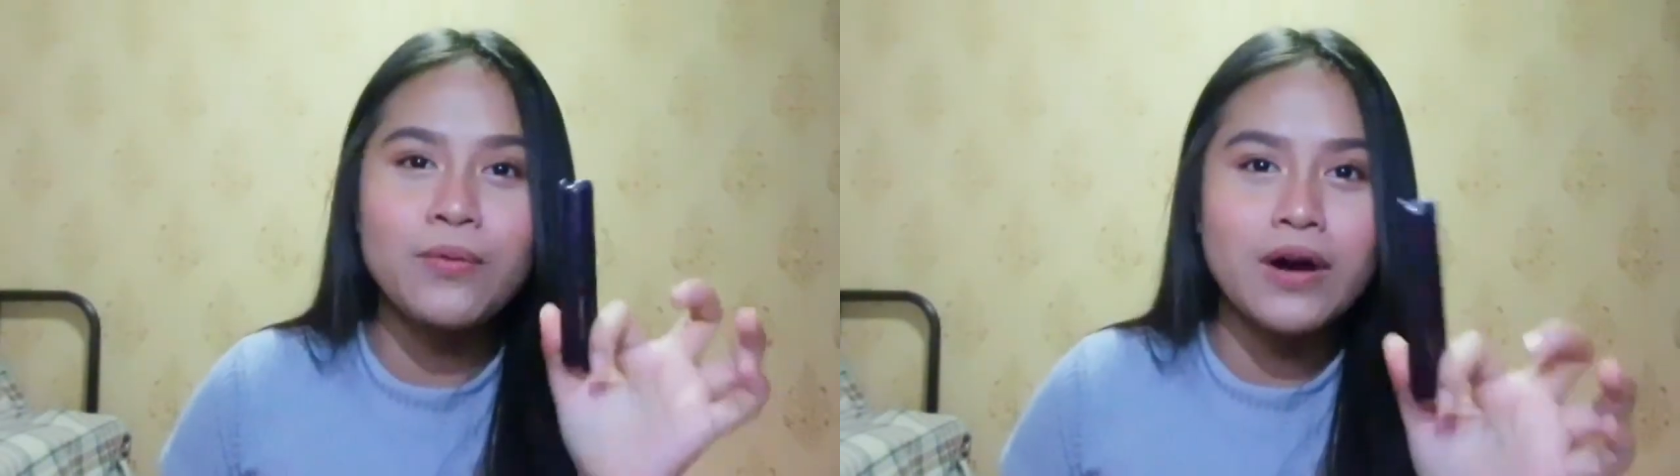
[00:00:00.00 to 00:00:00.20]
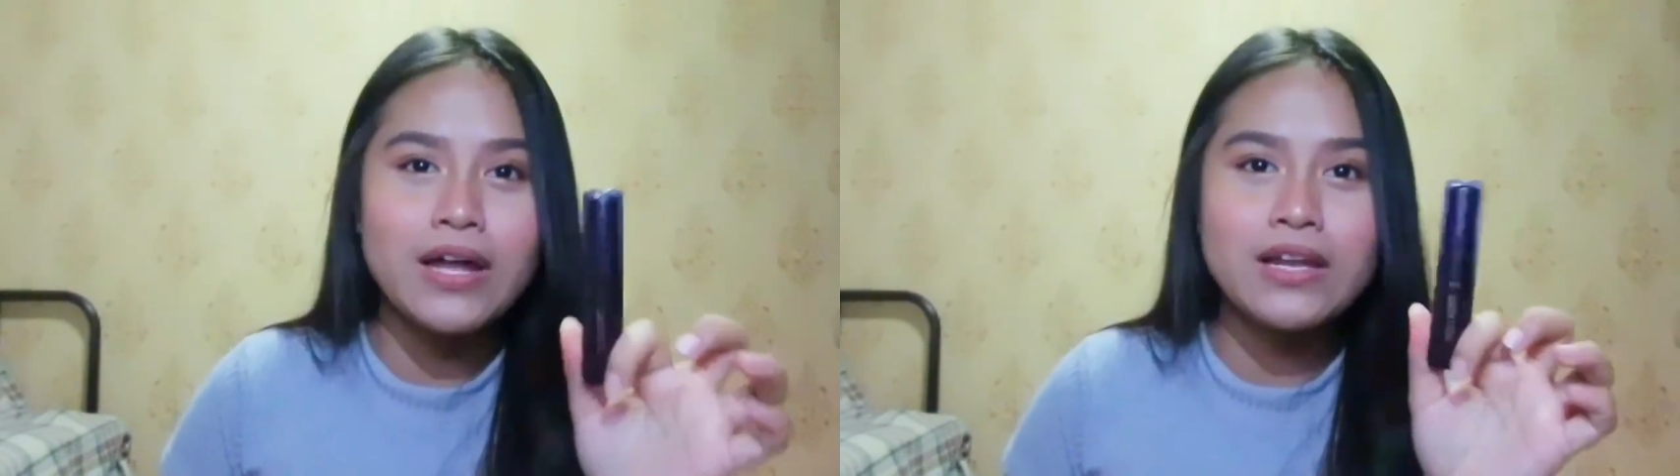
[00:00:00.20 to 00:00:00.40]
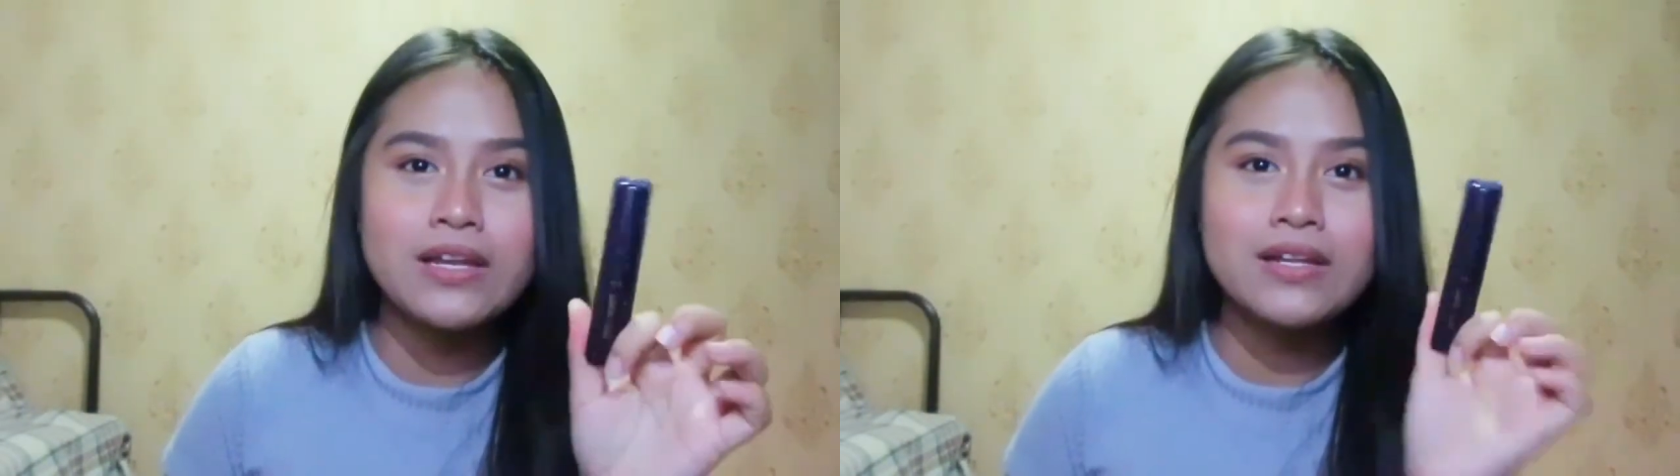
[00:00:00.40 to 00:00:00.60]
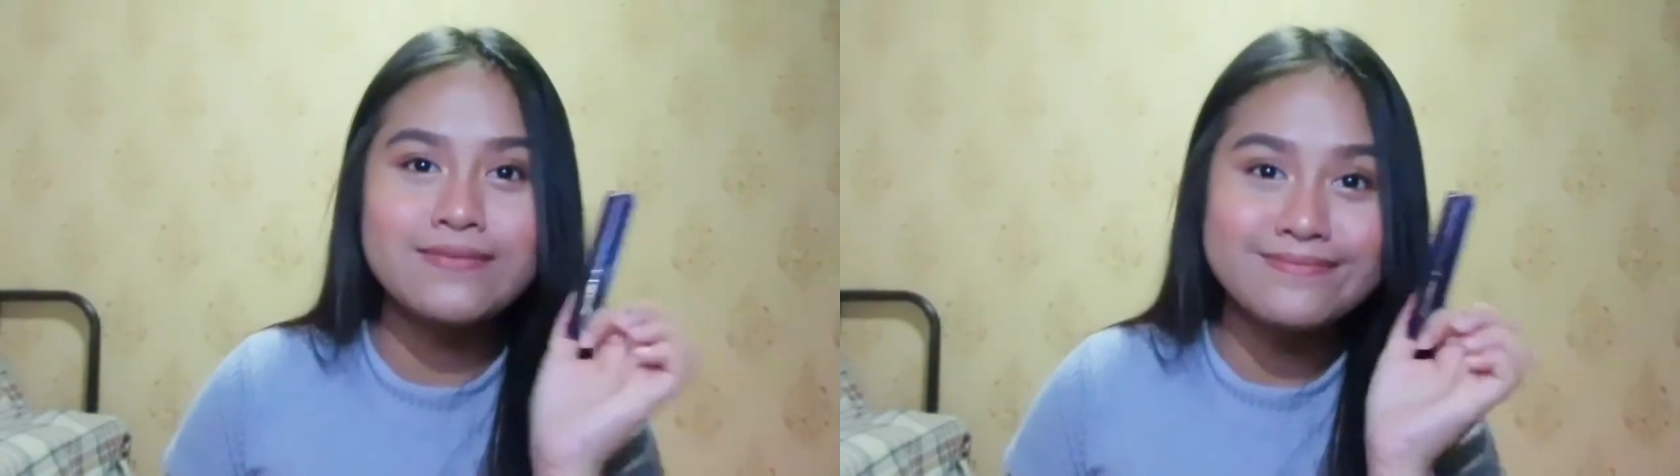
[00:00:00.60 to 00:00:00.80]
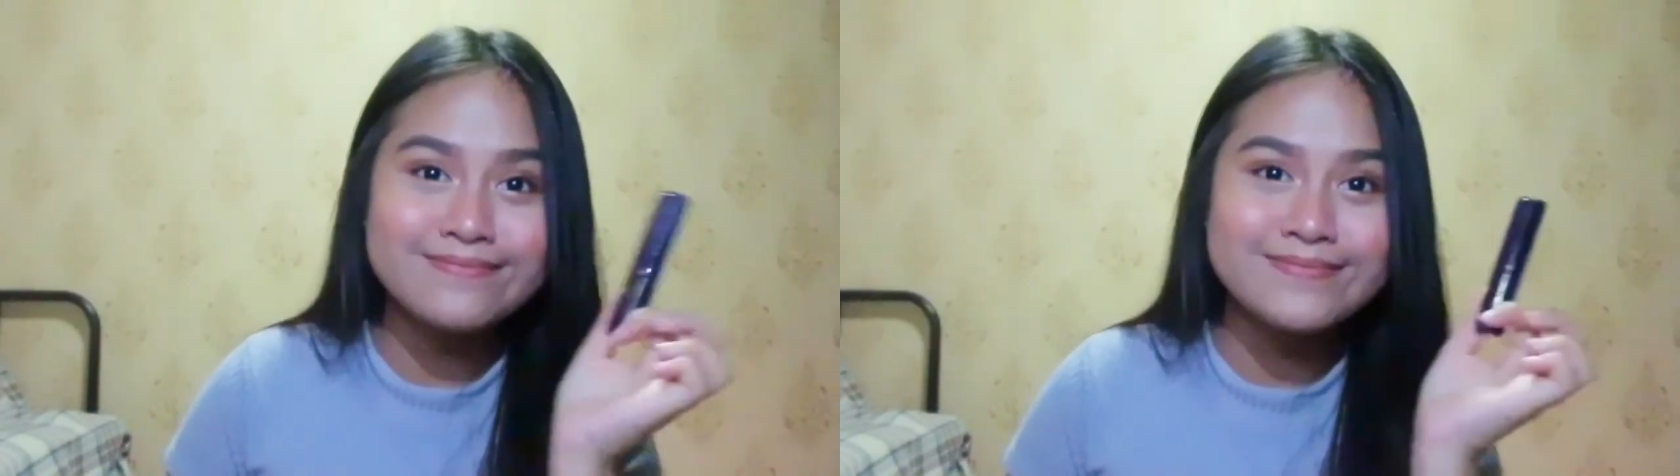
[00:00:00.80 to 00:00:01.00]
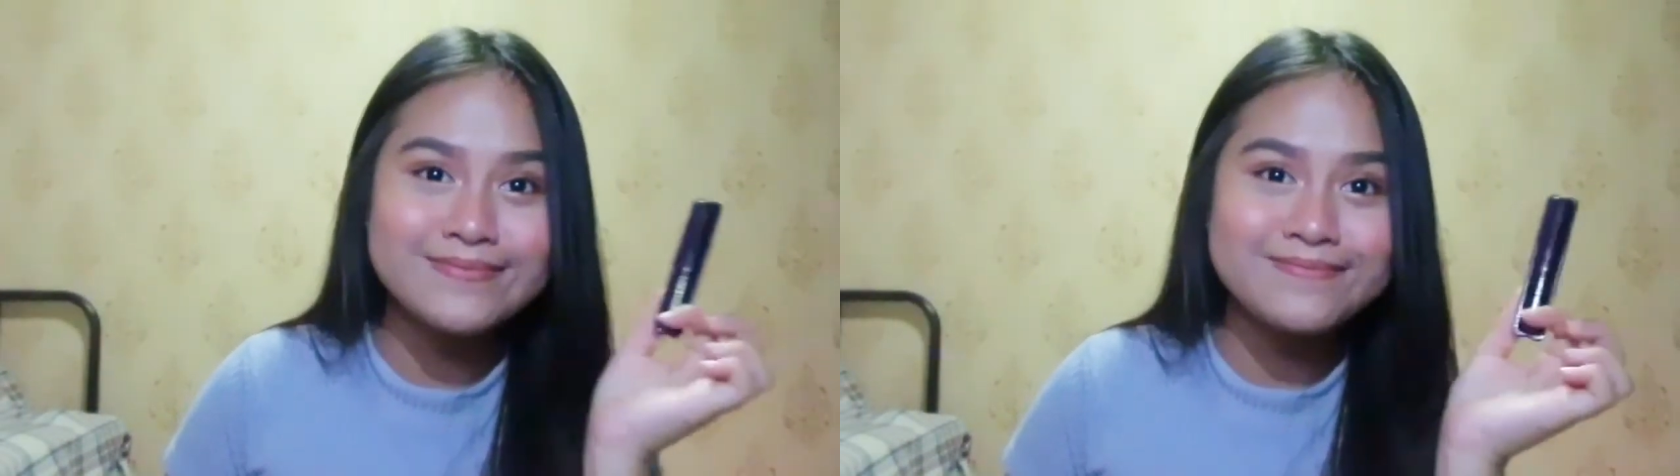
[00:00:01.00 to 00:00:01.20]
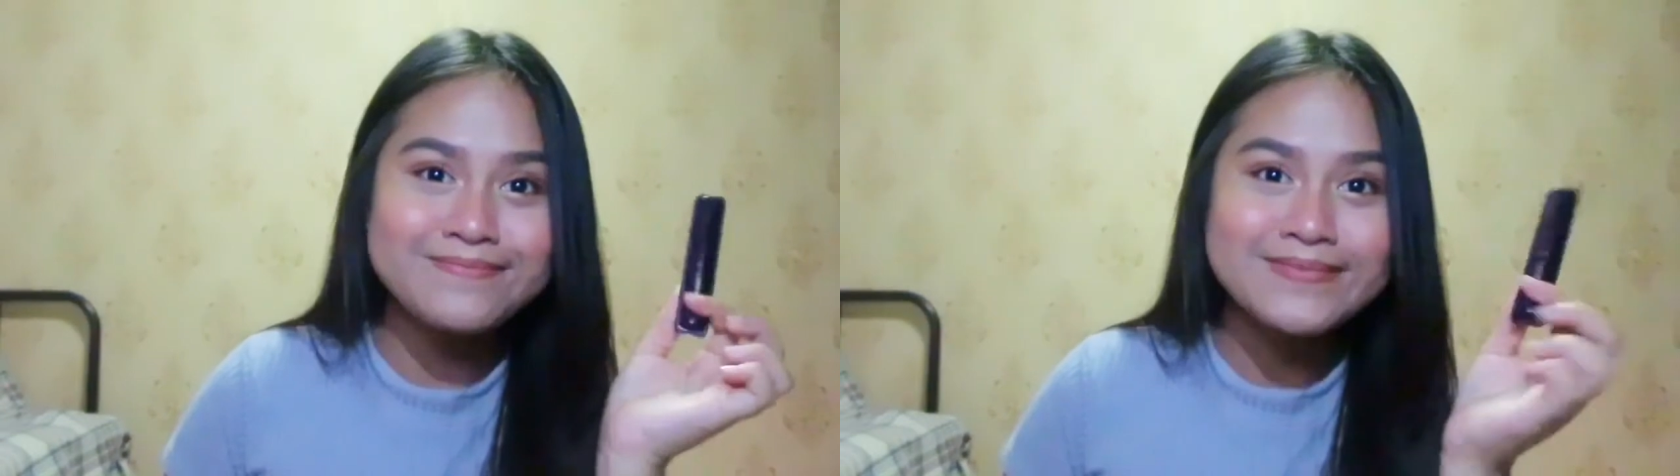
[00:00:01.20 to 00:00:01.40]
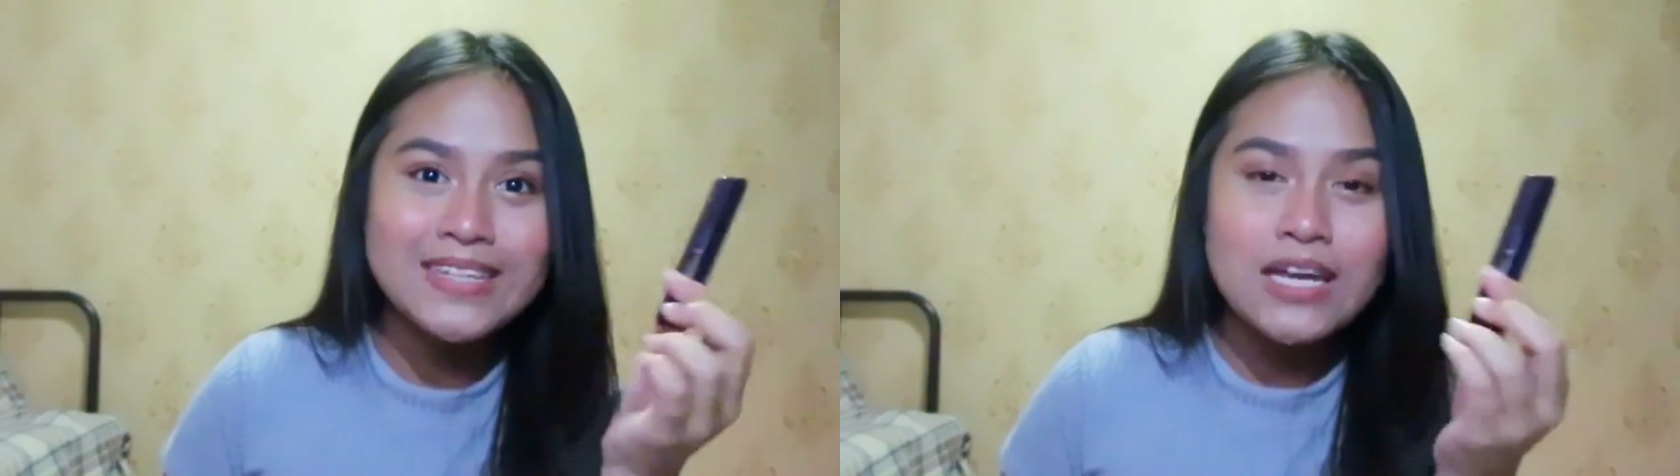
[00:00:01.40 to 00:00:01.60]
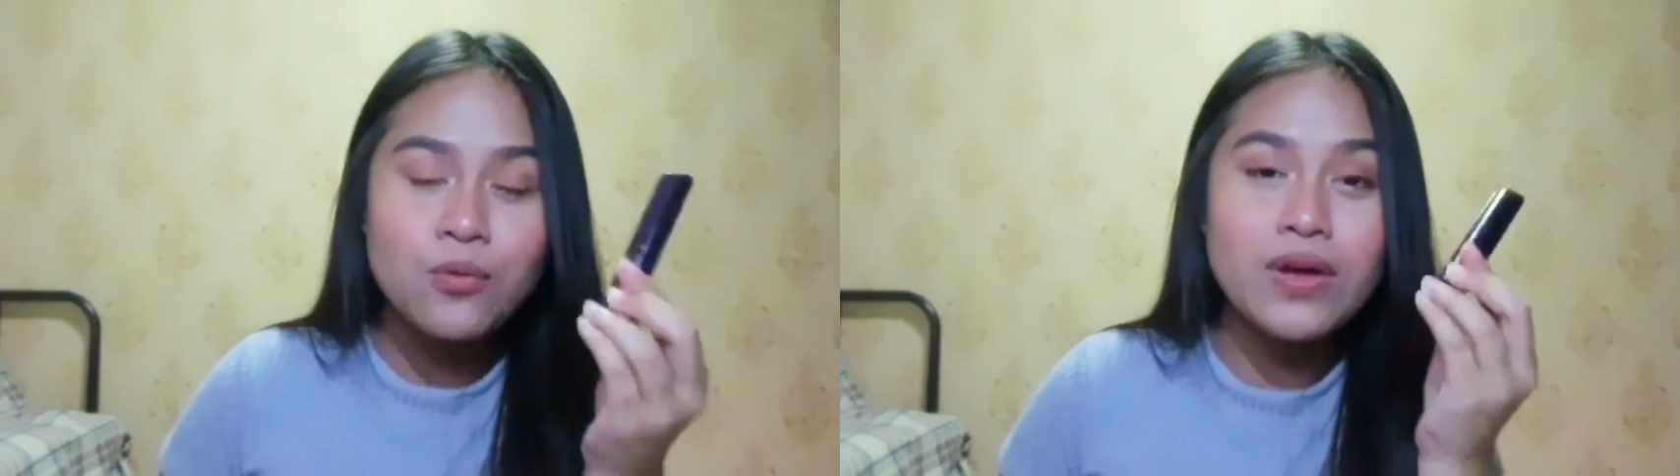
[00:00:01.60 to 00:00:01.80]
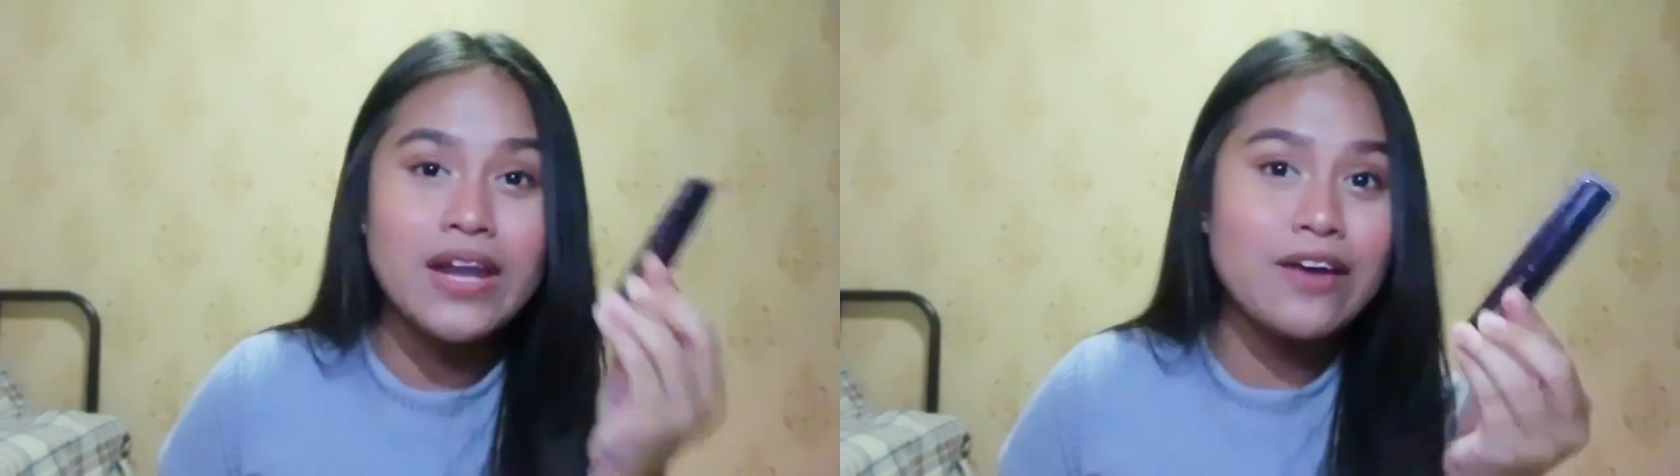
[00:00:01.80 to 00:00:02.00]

one when